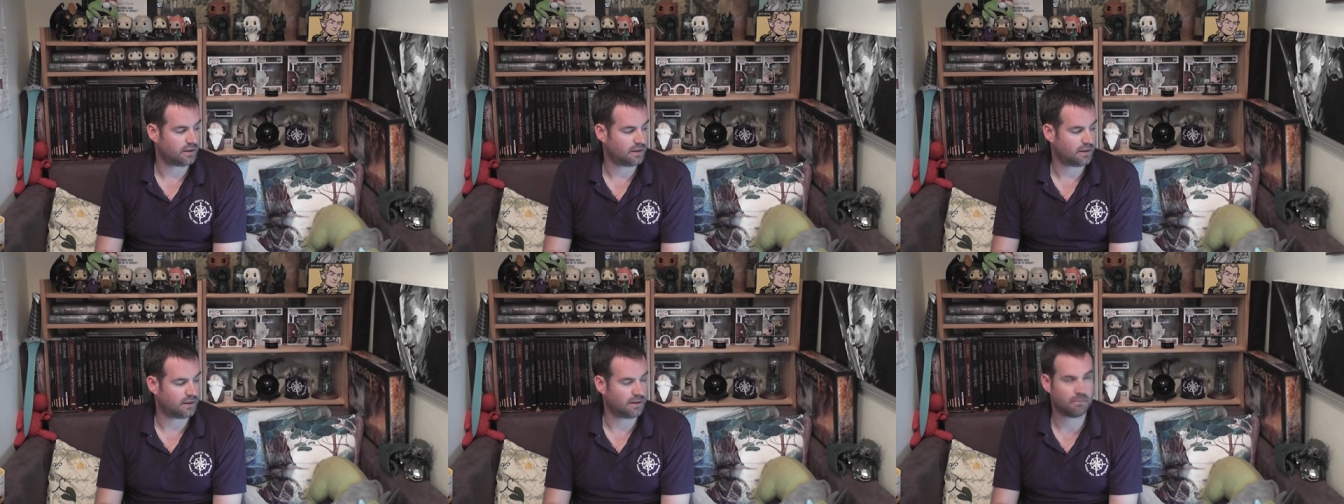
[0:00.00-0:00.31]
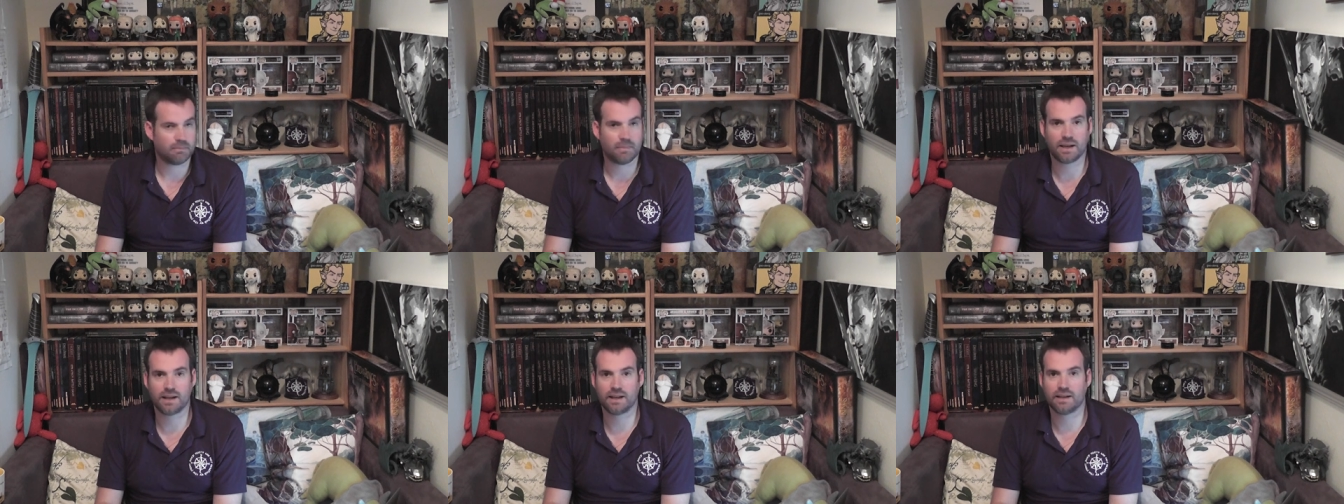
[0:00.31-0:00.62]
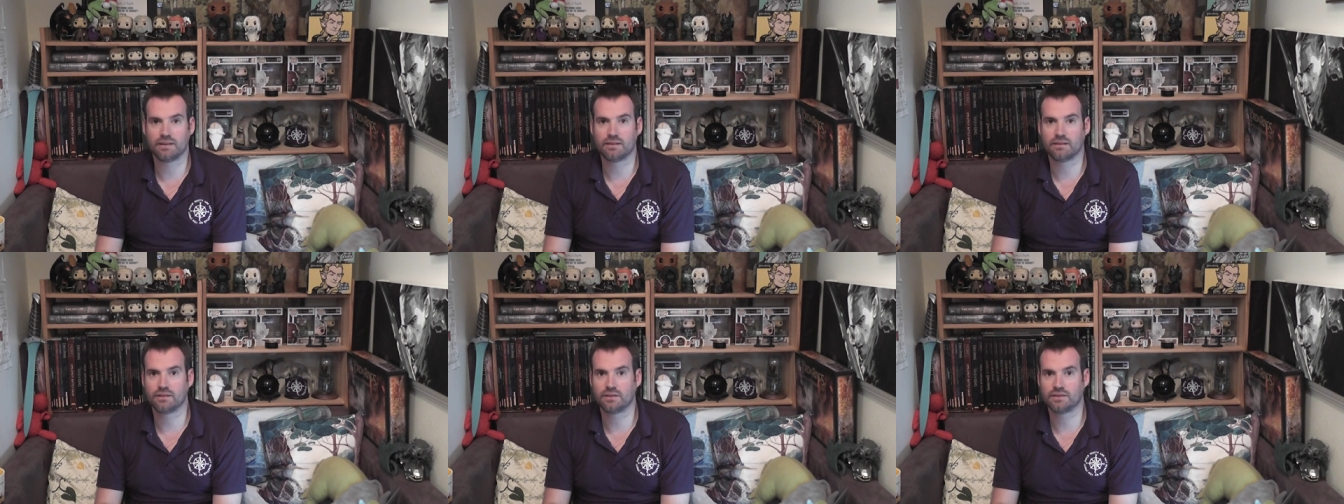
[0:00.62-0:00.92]
Isn't it
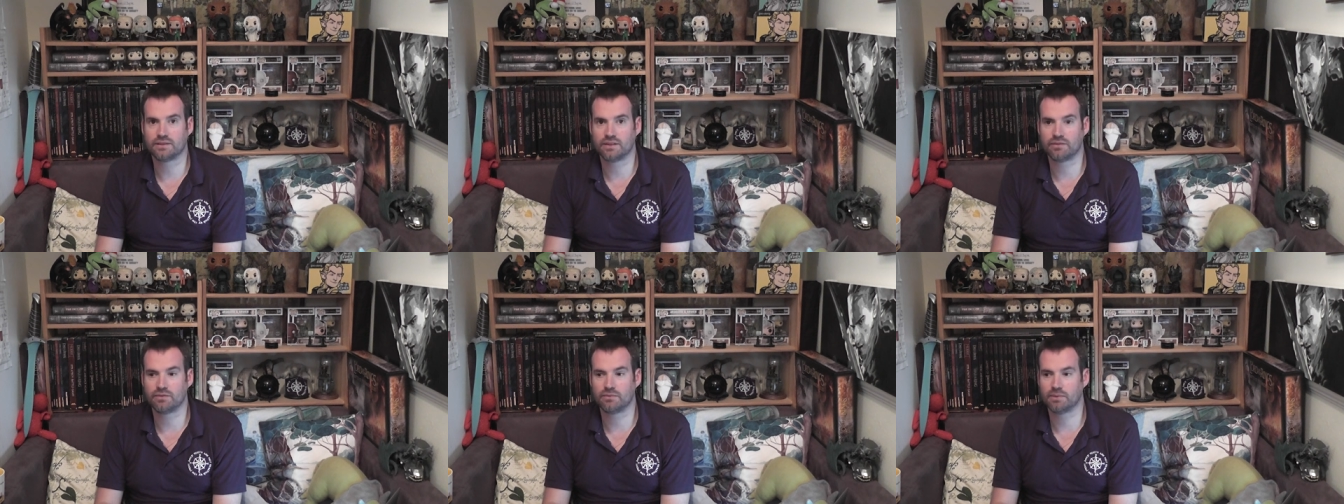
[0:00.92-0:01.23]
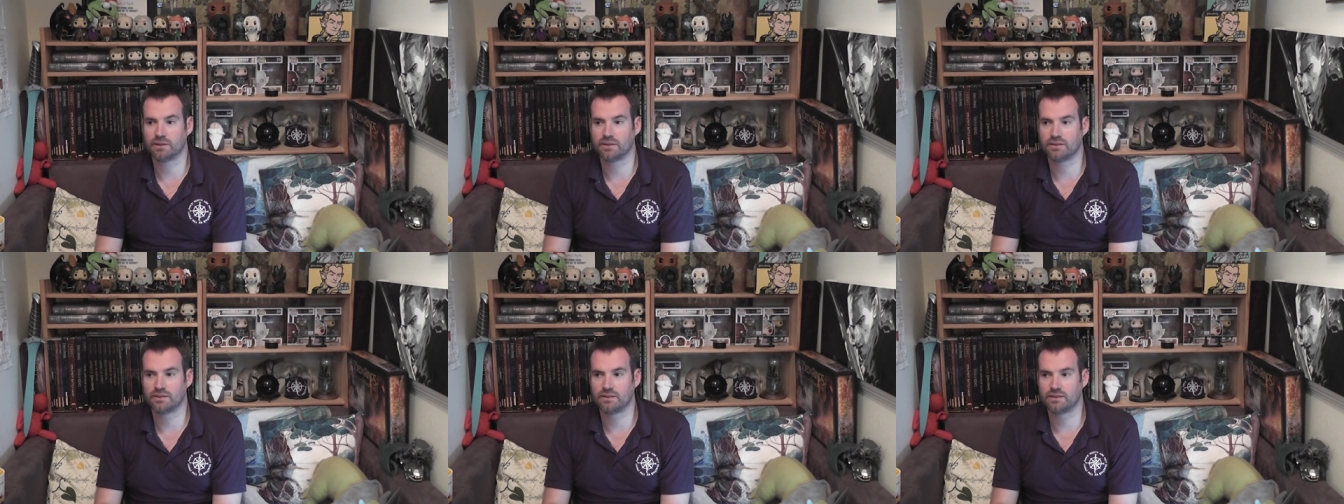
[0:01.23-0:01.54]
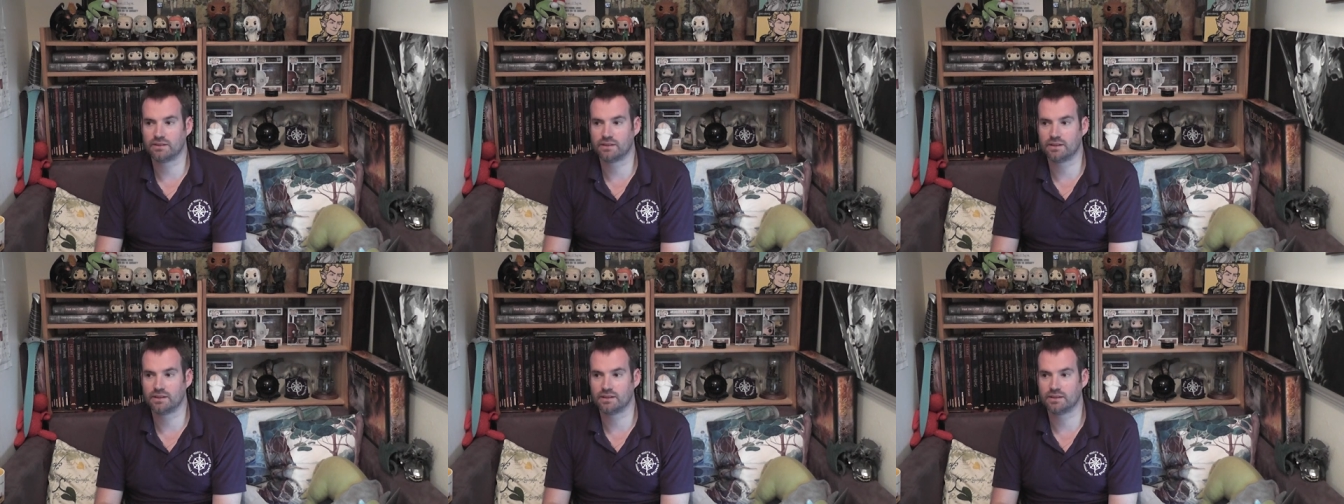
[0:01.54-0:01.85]
mad? Seven months
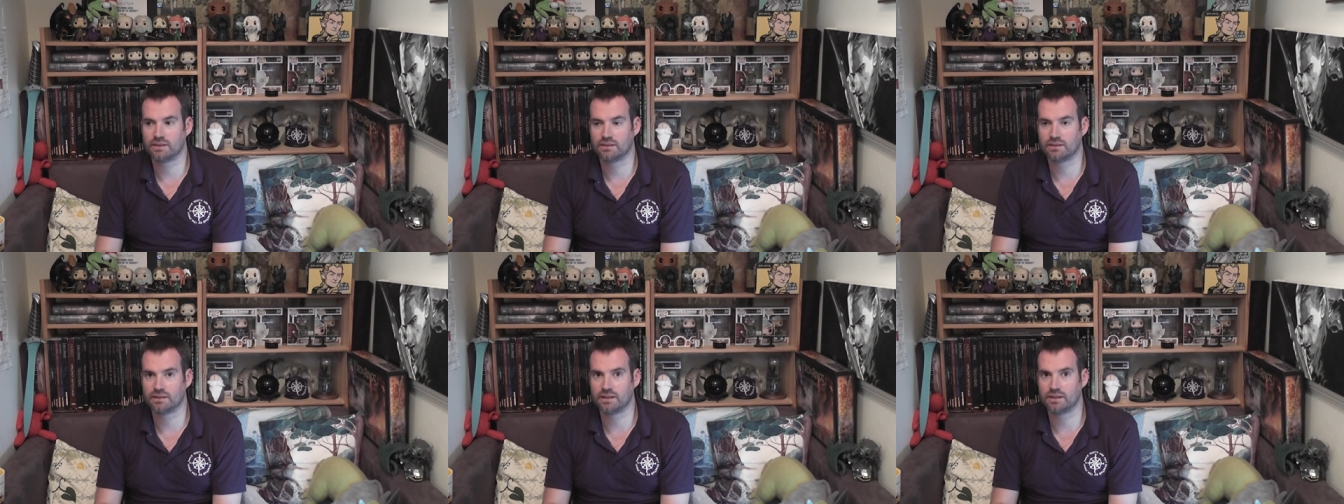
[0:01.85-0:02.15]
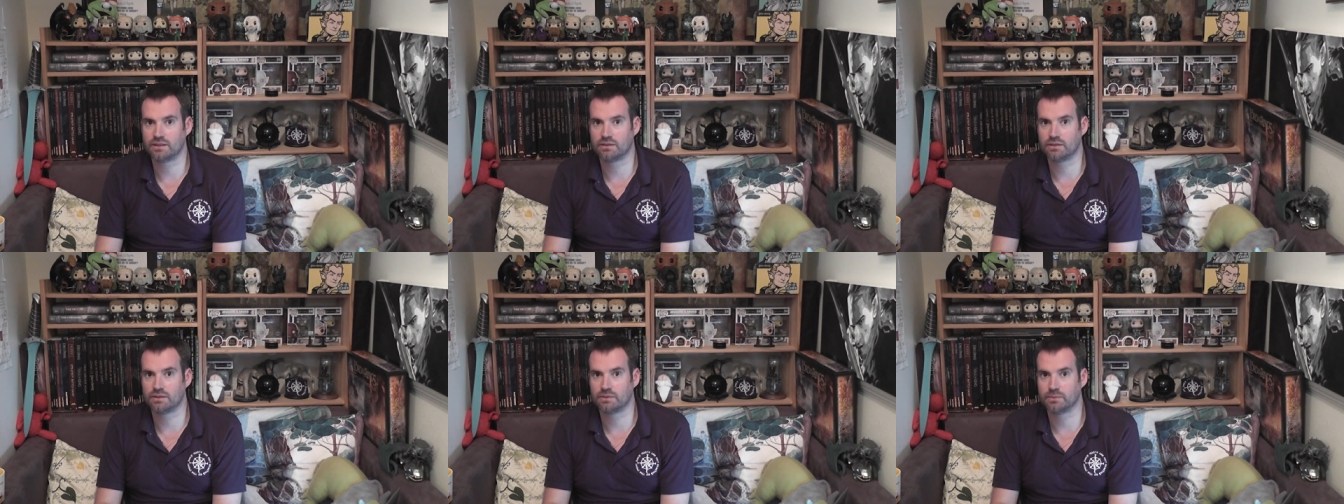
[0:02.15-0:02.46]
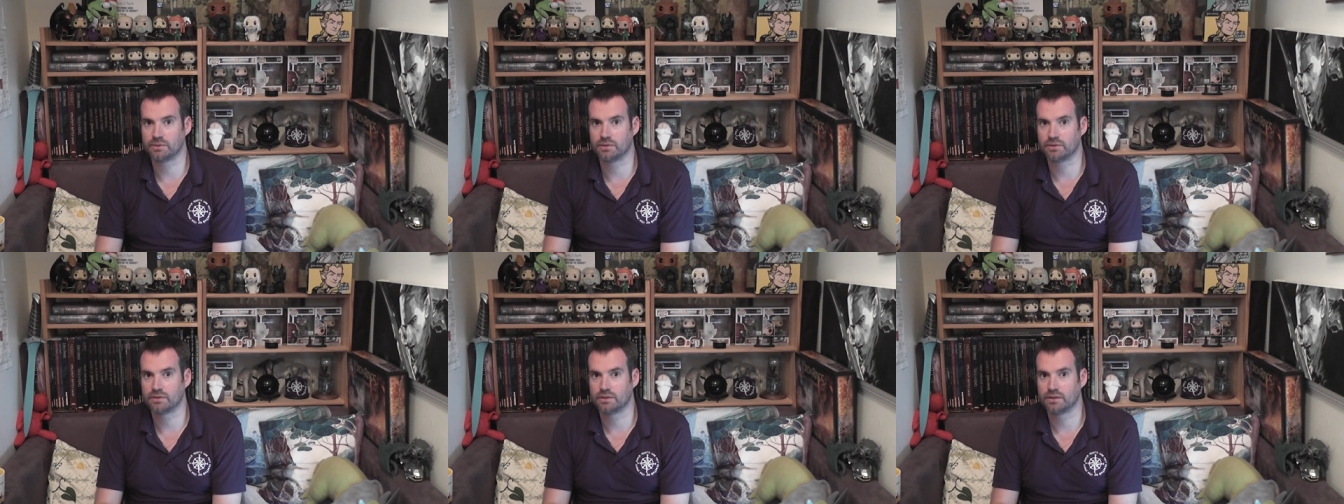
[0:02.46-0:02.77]
into the year, it's nearly
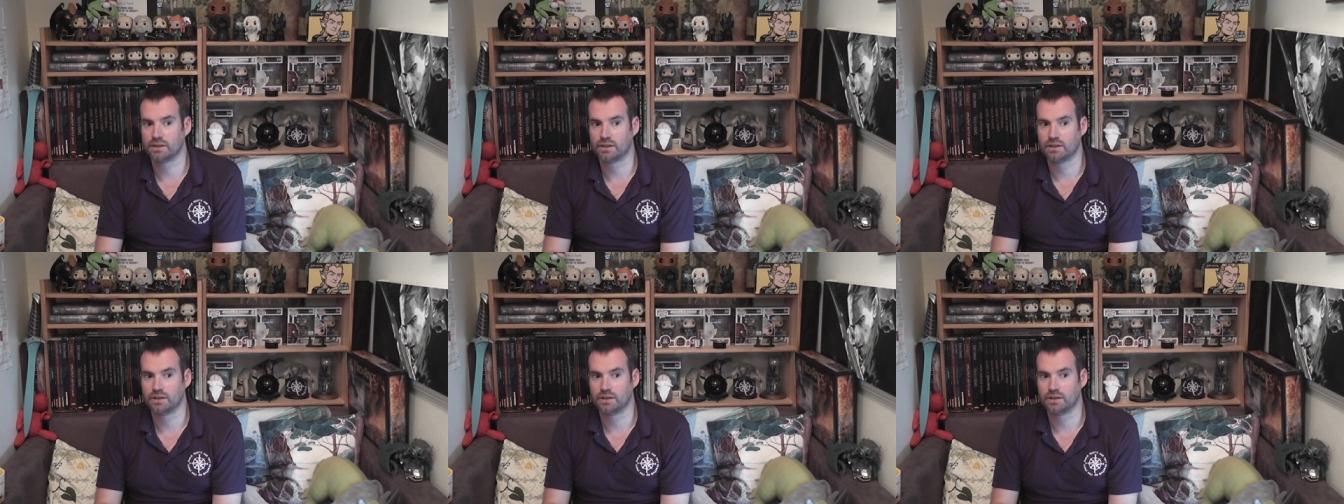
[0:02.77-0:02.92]
Christmas.